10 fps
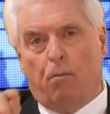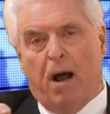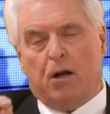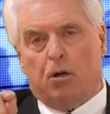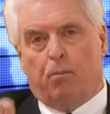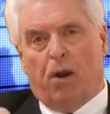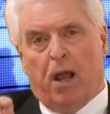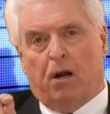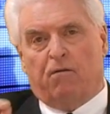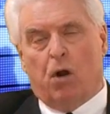about the
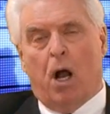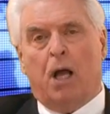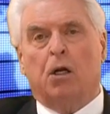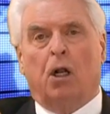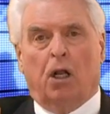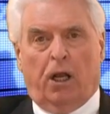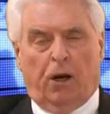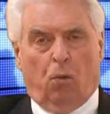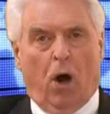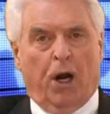plan of God
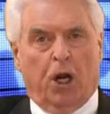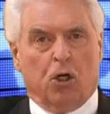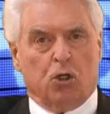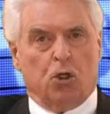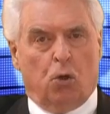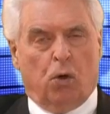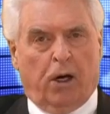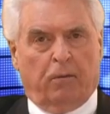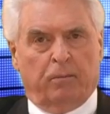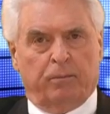and what He is
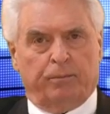doing.